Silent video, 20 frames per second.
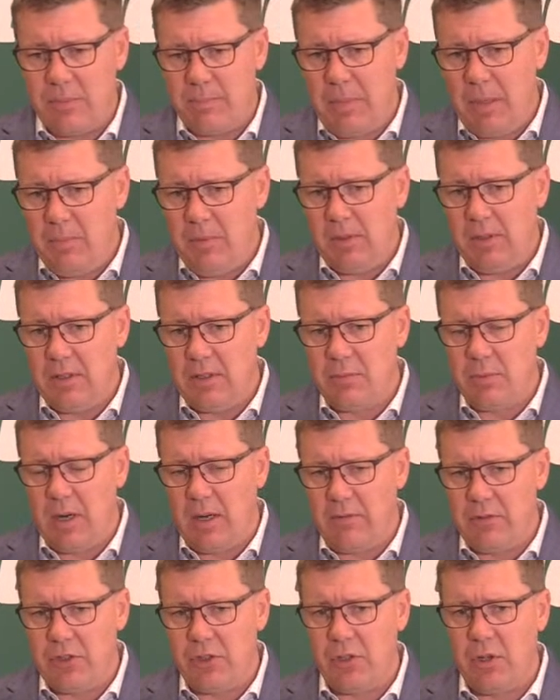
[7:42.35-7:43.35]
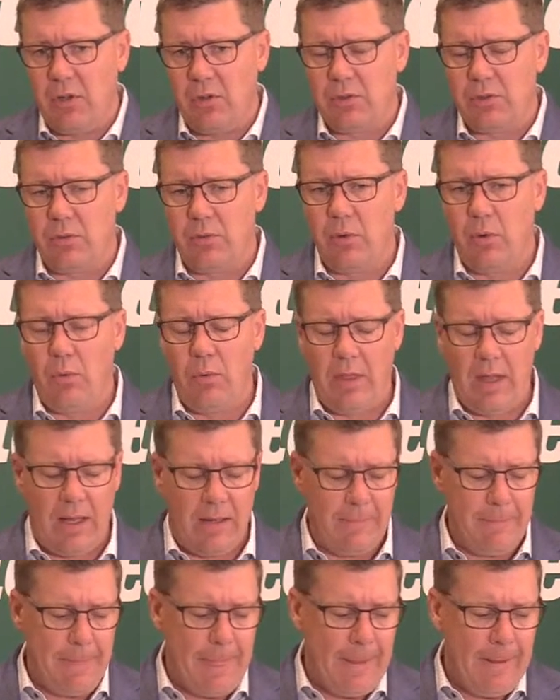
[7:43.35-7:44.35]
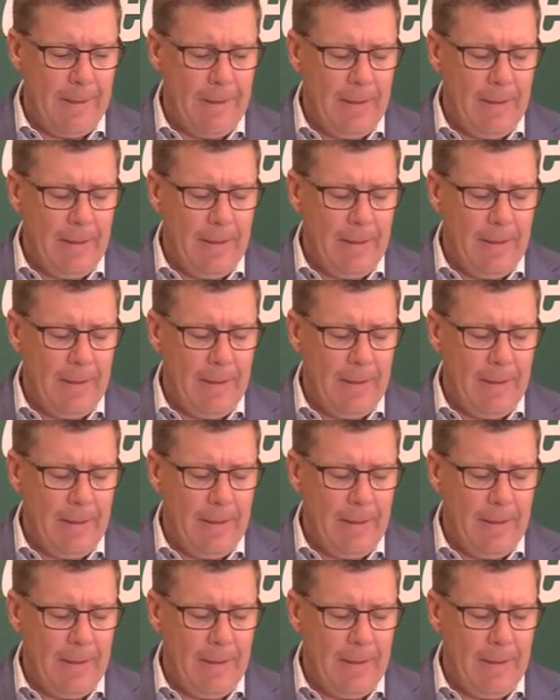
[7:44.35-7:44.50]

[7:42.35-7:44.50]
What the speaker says: People in this province should also know that